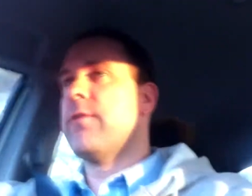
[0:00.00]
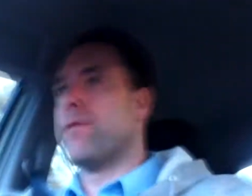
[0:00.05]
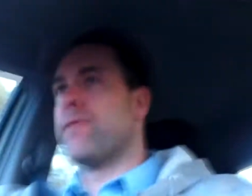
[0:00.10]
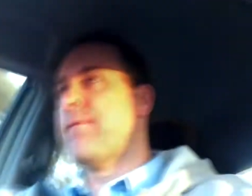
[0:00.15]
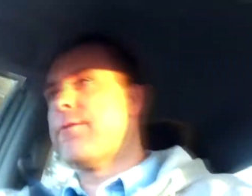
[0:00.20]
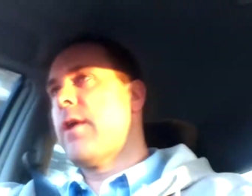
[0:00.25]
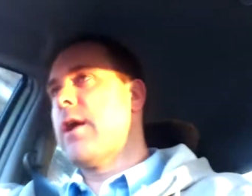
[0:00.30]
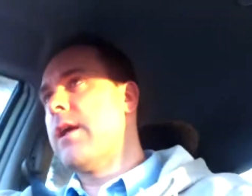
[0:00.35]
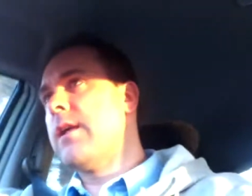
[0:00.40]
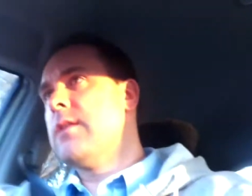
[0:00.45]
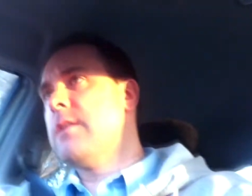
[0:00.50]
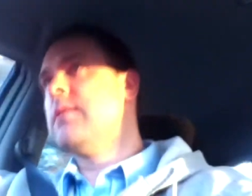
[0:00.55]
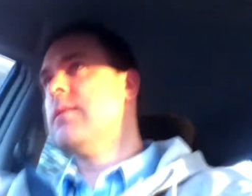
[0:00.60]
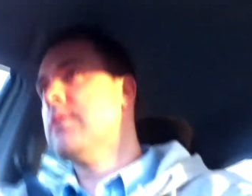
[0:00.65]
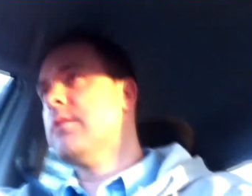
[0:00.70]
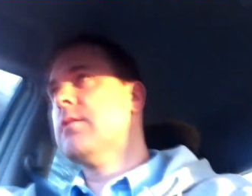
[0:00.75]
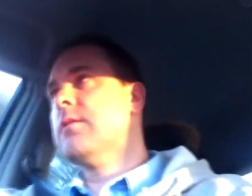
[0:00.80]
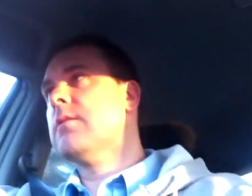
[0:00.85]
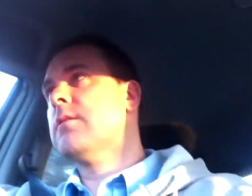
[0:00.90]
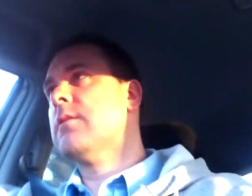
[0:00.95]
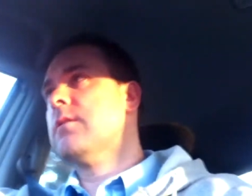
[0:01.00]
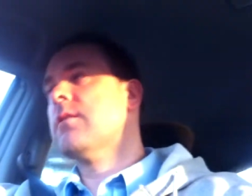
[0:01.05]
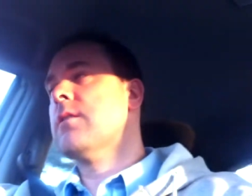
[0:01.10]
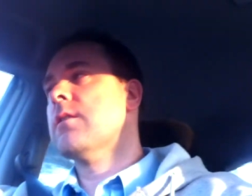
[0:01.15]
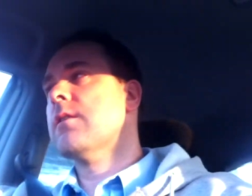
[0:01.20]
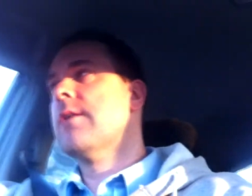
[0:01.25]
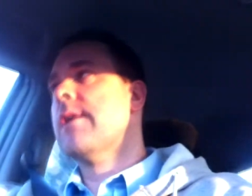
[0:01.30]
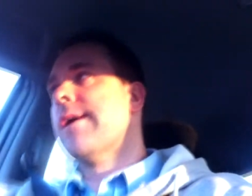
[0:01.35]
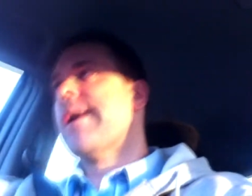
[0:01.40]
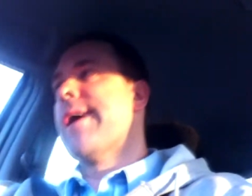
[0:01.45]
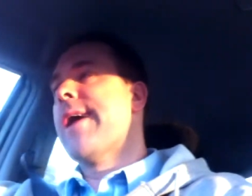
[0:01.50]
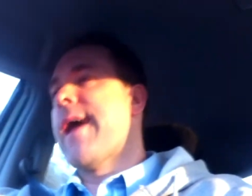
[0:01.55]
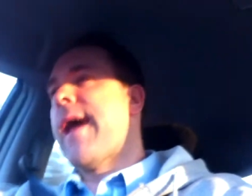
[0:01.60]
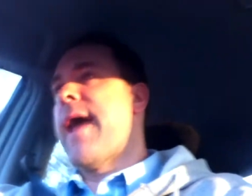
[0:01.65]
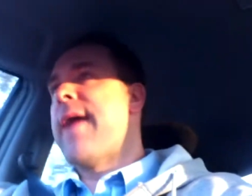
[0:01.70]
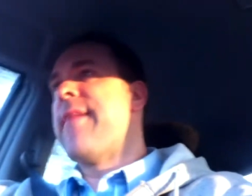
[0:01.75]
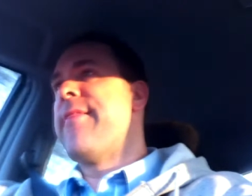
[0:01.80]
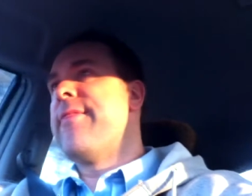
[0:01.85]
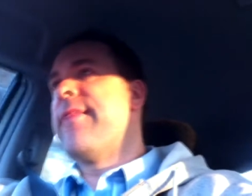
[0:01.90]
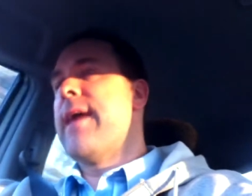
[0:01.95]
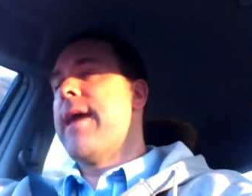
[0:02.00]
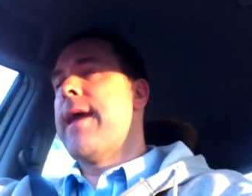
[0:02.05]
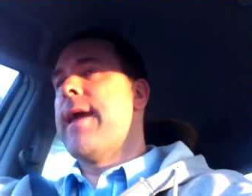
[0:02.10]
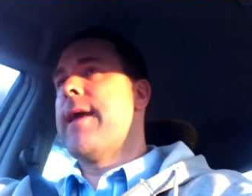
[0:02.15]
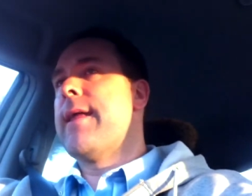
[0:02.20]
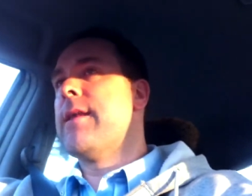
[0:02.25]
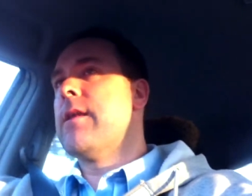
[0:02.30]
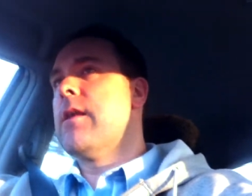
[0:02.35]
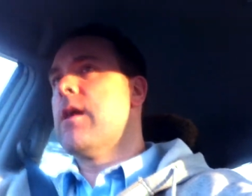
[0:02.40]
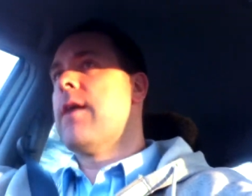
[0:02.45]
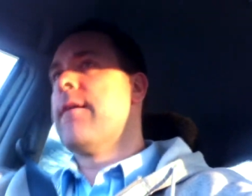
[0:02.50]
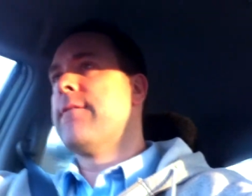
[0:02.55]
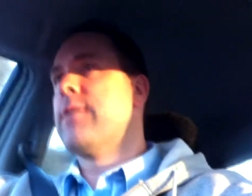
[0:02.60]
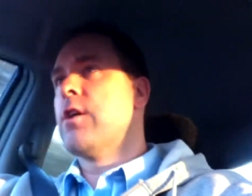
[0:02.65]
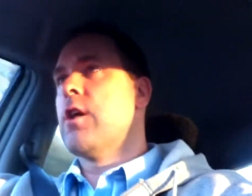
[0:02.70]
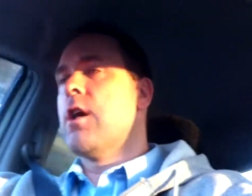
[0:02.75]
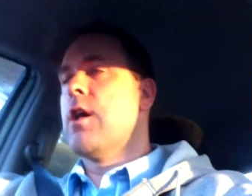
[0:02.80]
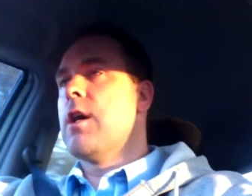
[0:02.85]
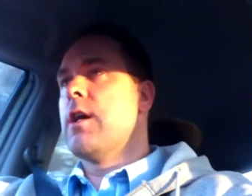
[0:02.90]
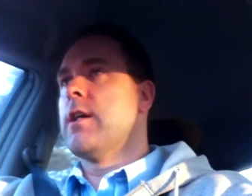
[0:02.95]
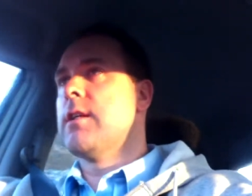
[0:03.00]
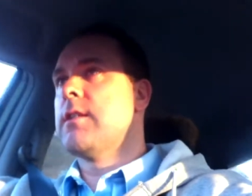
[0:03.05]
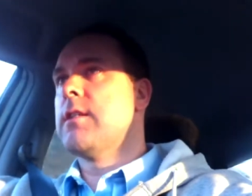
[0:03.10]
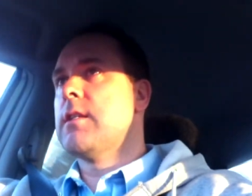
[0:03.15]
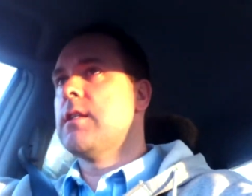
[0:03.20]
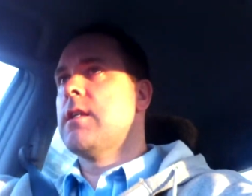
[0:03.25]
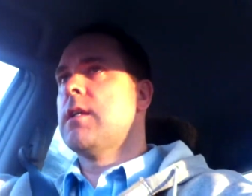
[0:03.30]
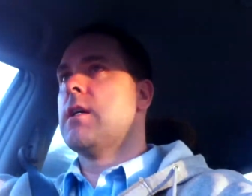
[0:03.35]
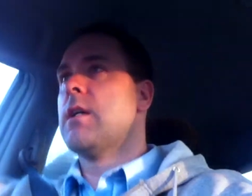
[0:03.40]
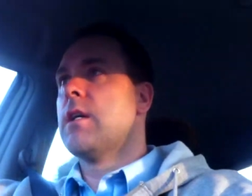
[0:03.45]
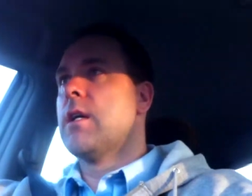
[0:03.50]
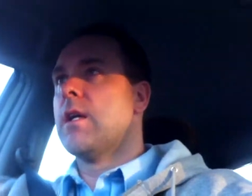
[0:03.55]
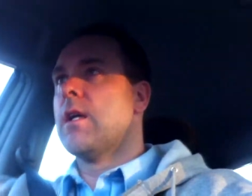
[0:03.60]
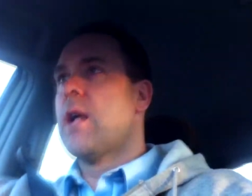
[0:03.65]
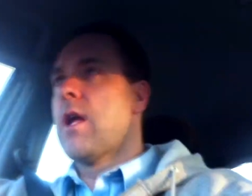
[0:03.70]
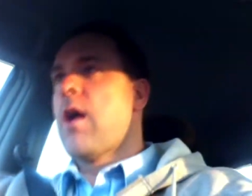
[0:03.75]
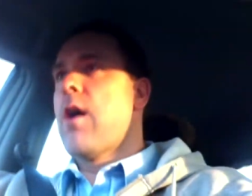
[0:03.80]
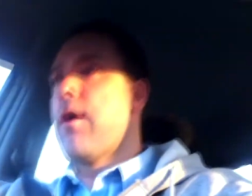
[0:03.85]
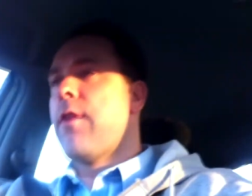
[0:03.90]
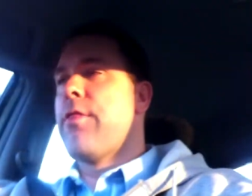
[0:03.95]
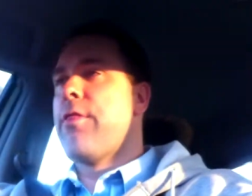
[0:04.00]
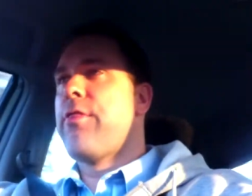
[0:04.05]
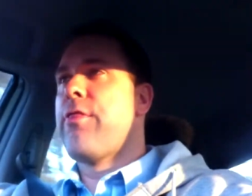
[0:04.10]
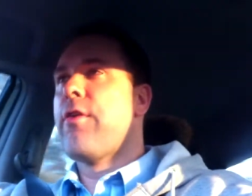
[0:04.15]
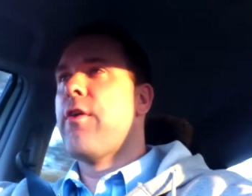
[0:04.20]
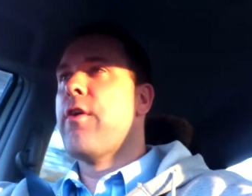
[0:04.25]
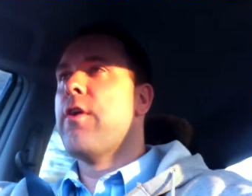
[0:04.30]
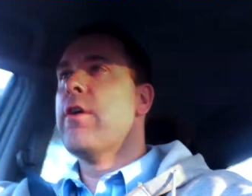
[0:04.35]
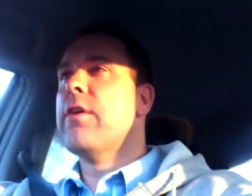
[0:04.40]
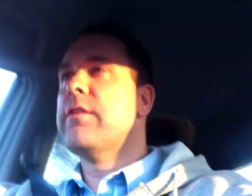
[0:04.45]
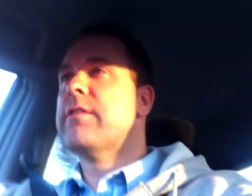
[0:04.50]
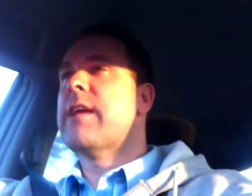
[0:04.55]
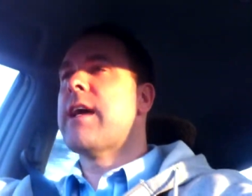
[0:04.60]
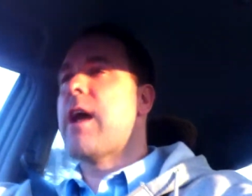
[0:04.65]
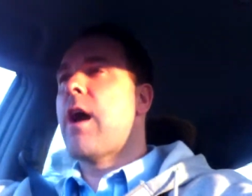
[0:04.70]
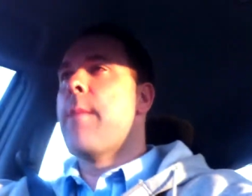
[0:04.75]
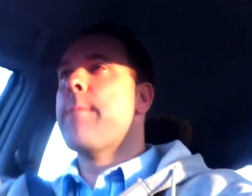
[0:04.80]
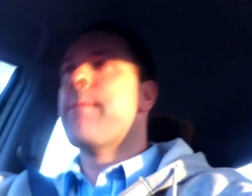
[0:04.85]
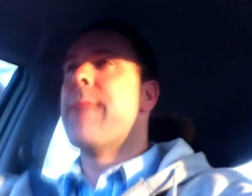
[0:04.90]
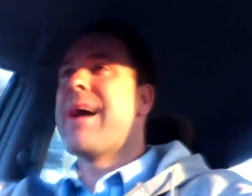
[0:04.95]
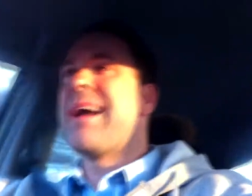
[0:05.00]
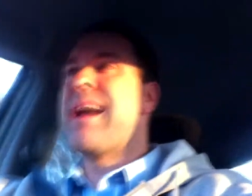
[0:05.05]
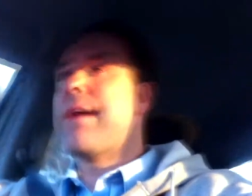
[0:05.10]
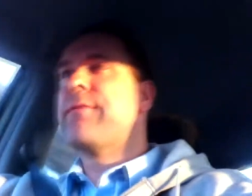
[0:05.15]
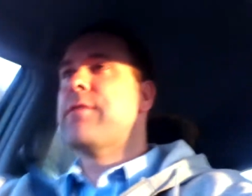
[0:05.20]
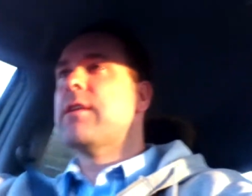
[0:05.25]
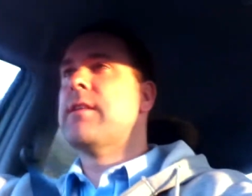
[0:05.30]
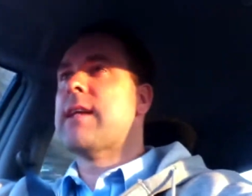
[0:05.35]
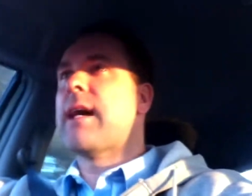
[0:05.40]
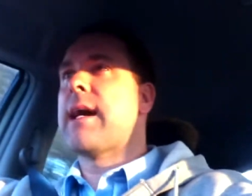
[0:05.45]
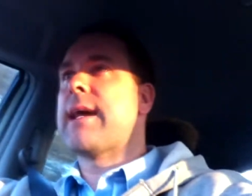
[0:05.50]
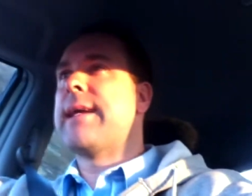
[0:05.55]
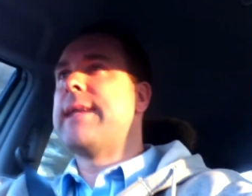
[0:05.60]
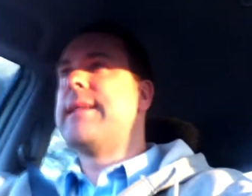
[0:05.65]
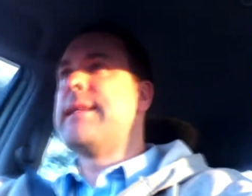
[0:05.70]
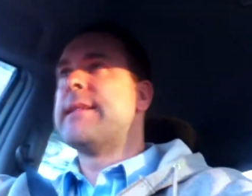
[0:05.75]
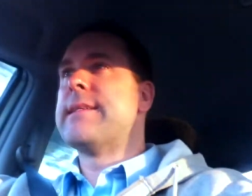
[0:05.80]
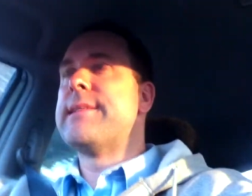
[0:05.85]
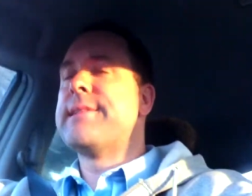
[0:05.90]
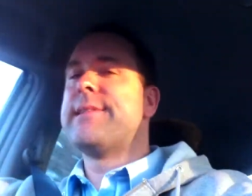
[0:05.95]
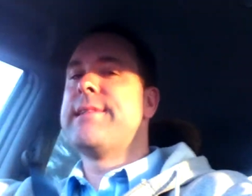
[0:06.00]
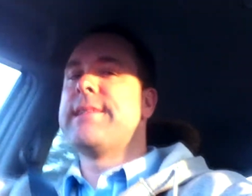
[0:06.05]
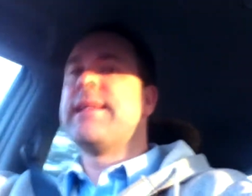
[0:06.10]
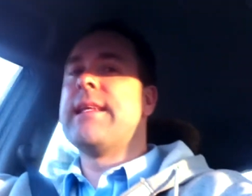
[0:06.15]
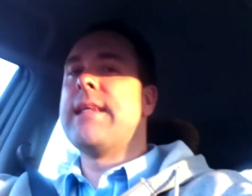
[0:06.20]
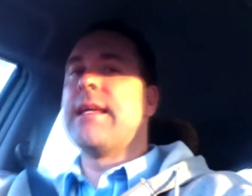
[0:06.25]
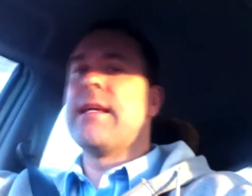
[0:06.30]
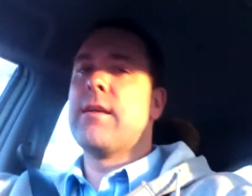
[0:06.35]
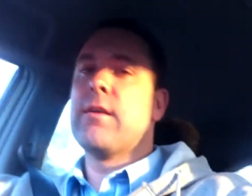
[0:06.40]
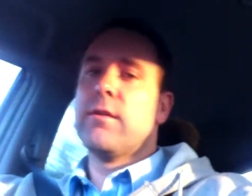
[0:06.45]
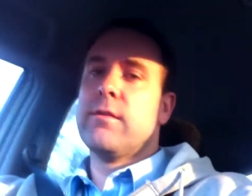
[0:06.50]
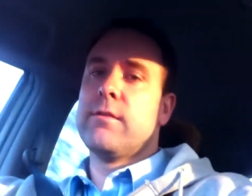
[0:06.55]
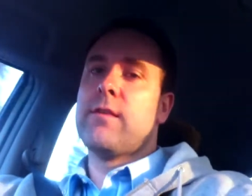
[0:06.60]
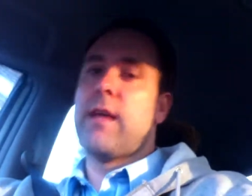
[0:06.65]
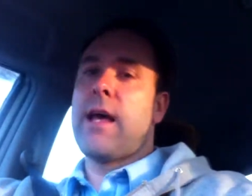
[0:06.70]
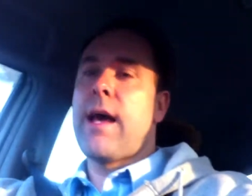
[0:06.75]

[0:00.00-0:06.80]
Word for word: with some friends, and then I've got on Thursday I may have to duck into the city because.